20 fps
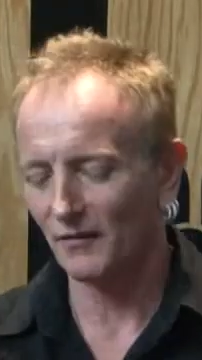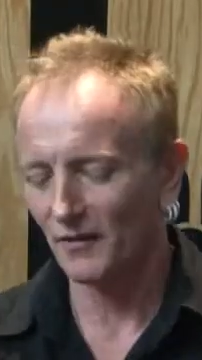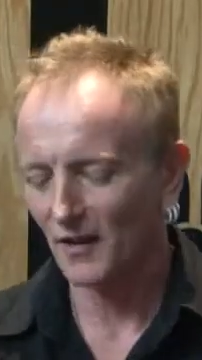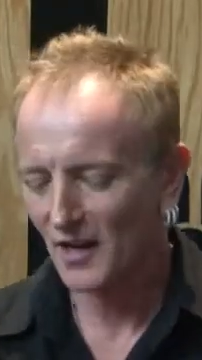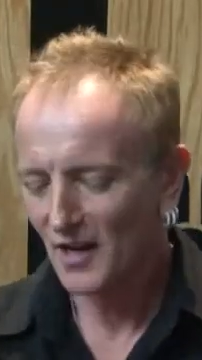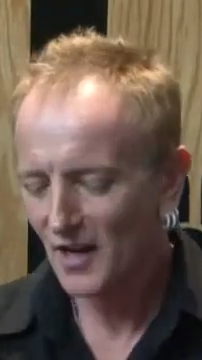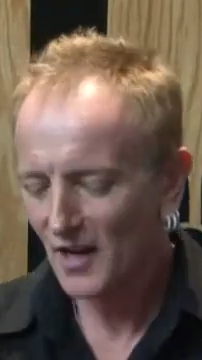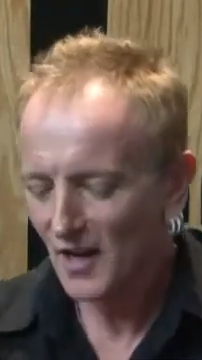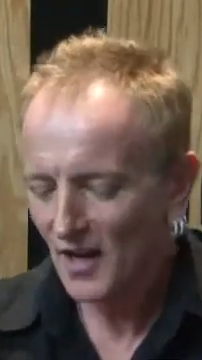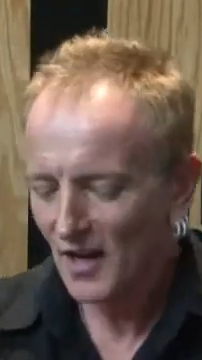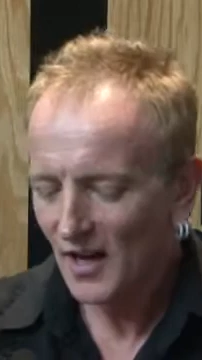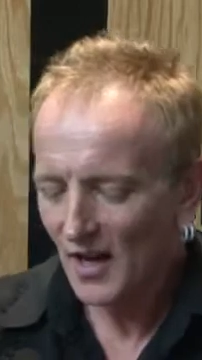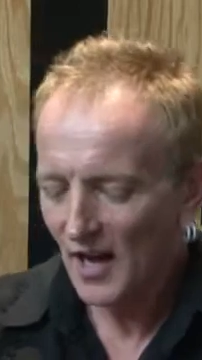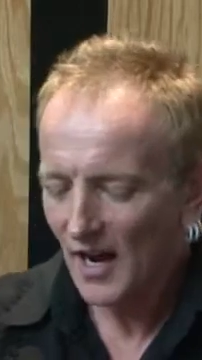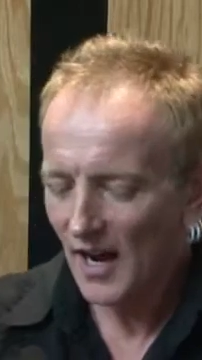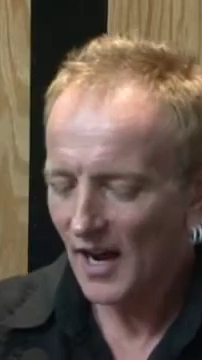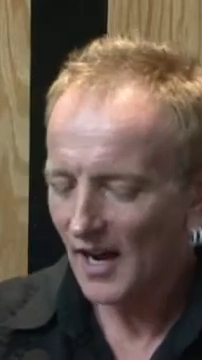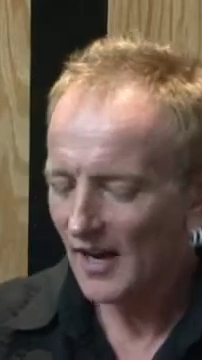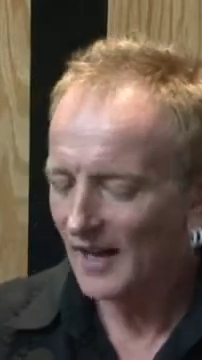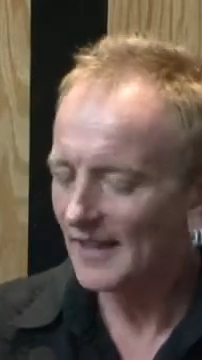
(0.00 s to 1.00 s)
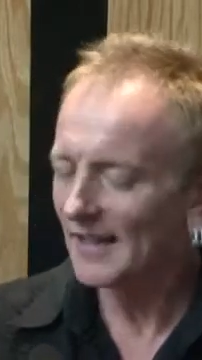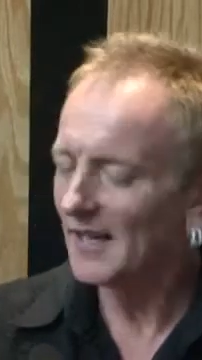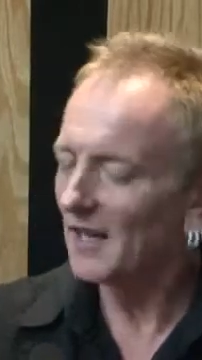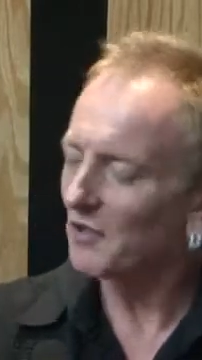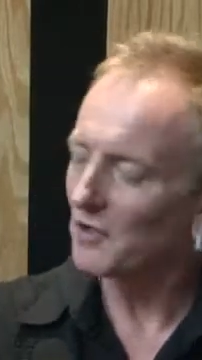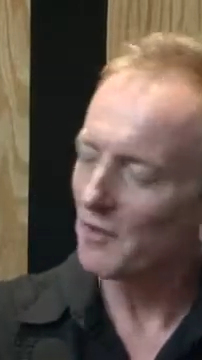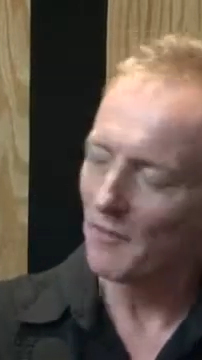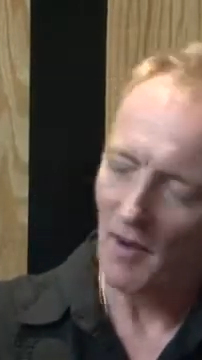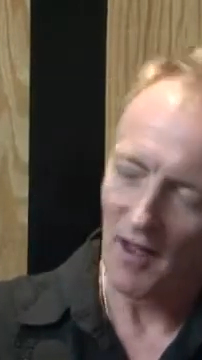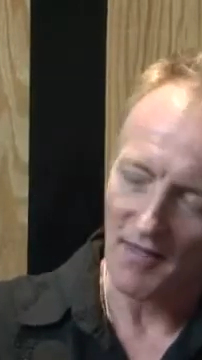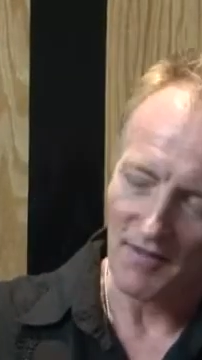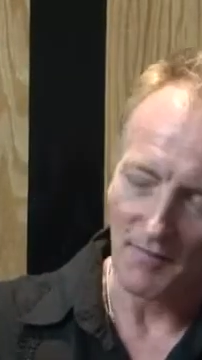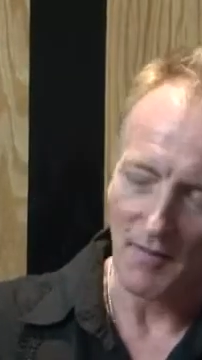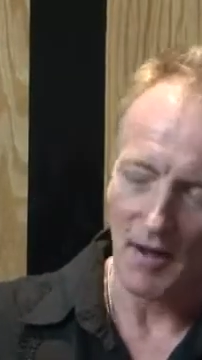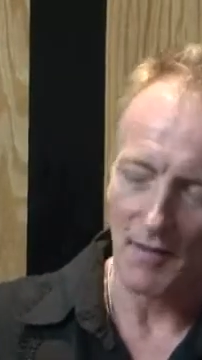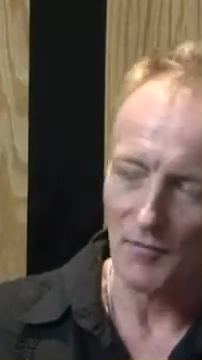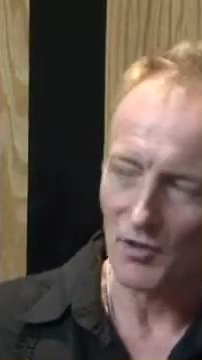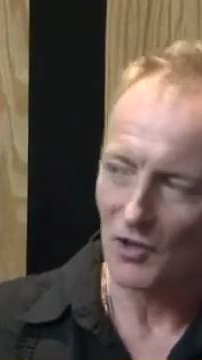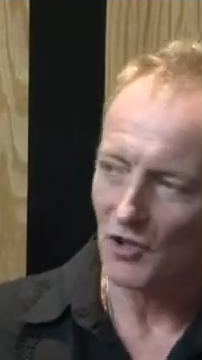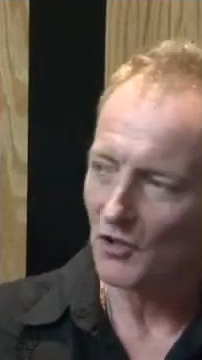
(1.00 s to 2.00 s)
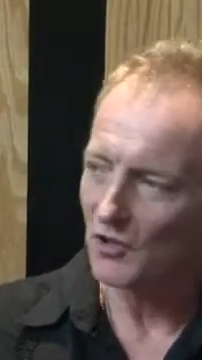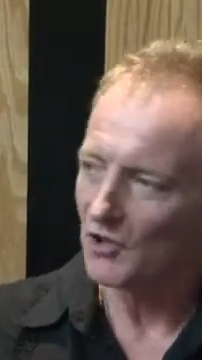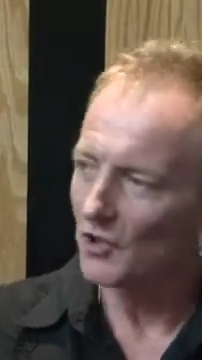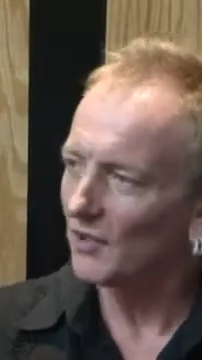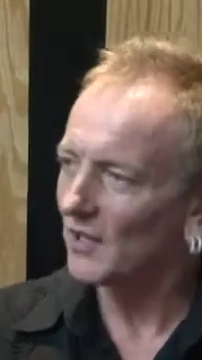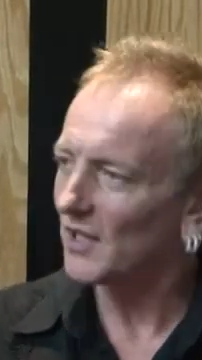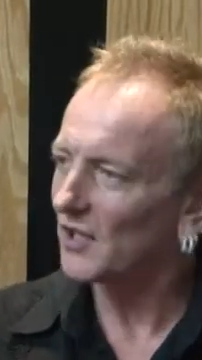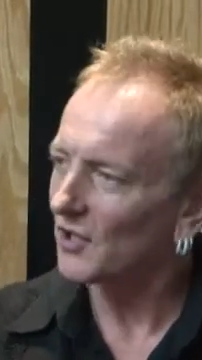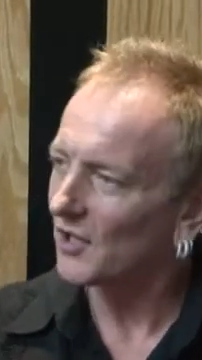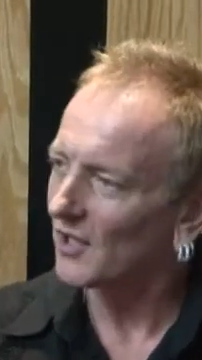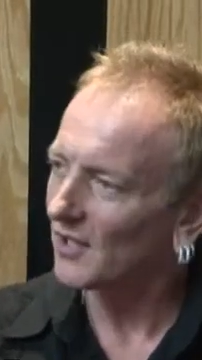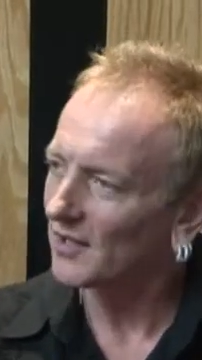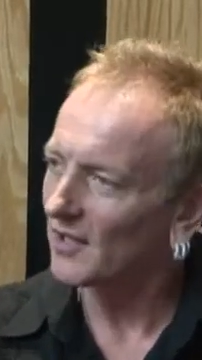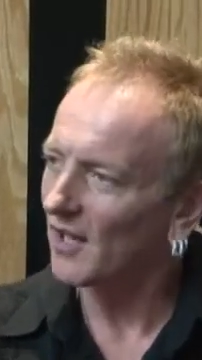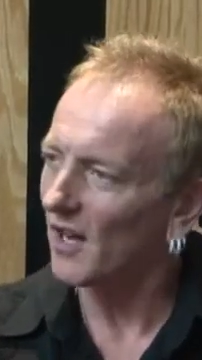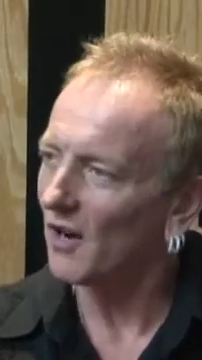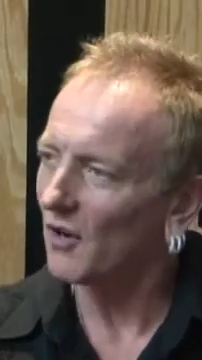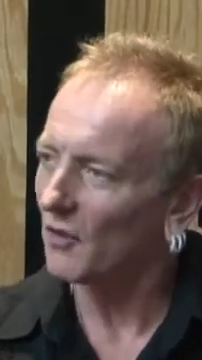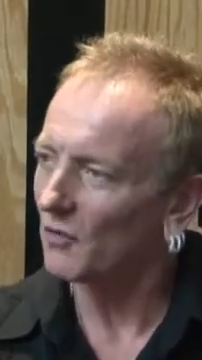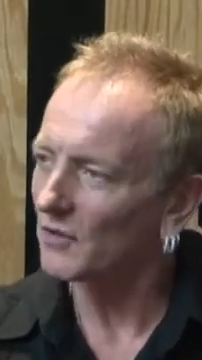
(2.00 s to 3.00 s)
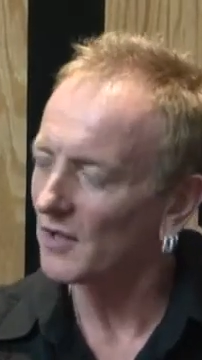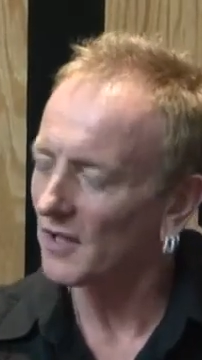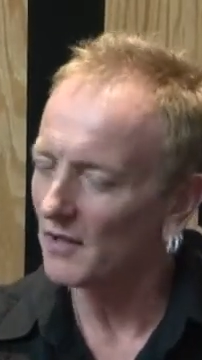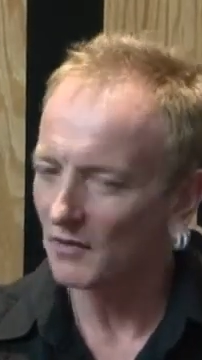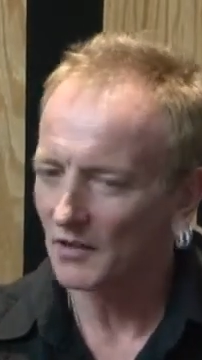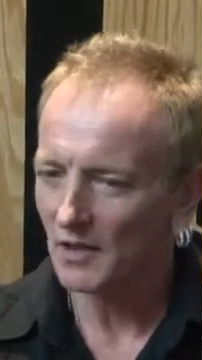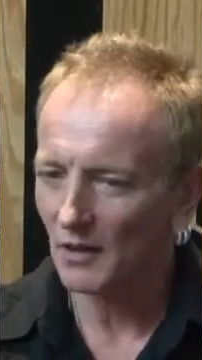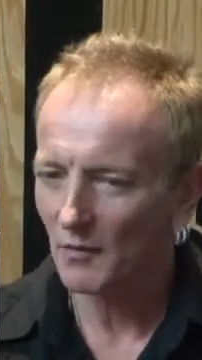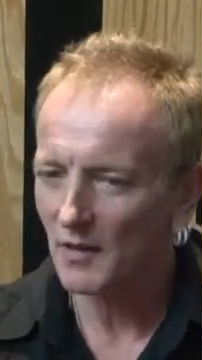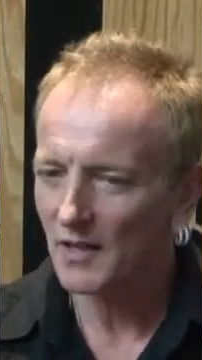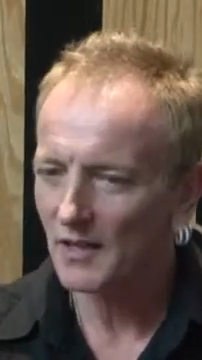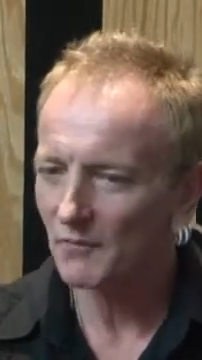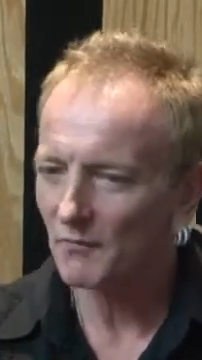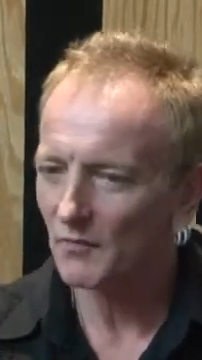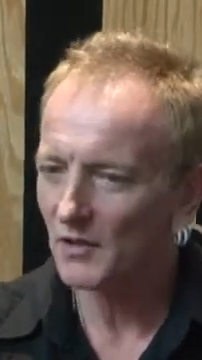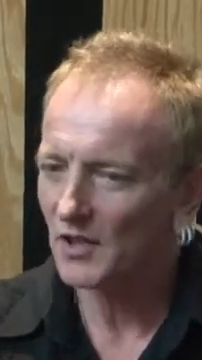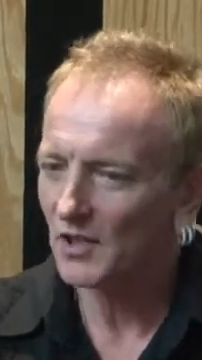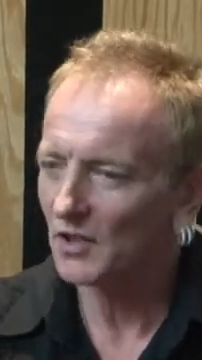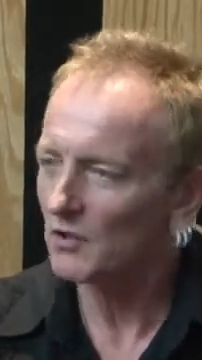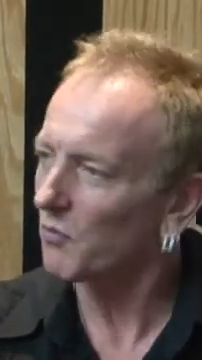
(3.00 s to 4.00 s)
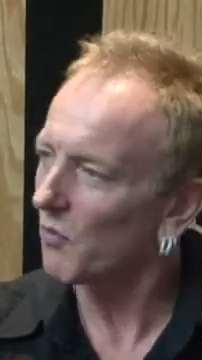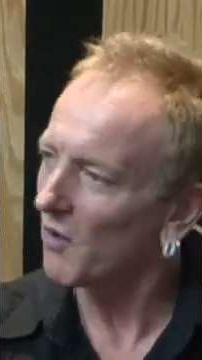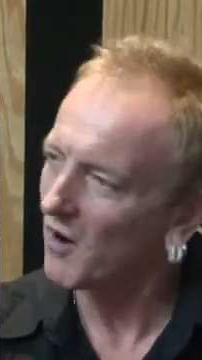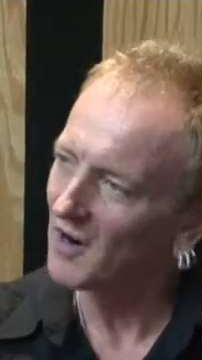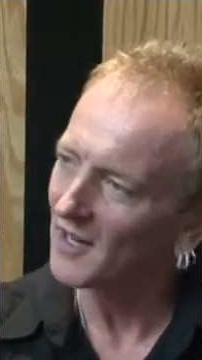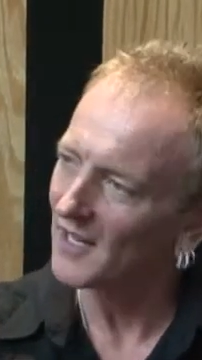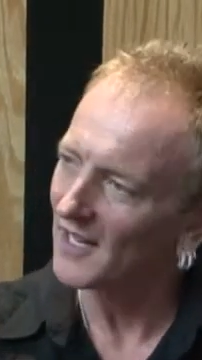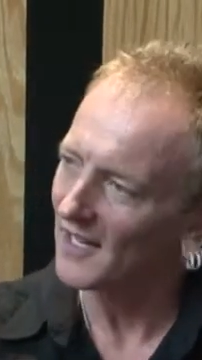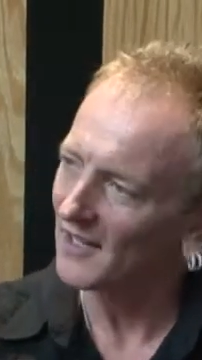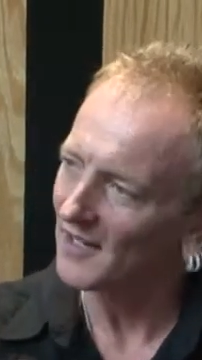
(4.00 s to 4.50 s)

And he knows a bit about nutrition, the whole deal. So we just work it,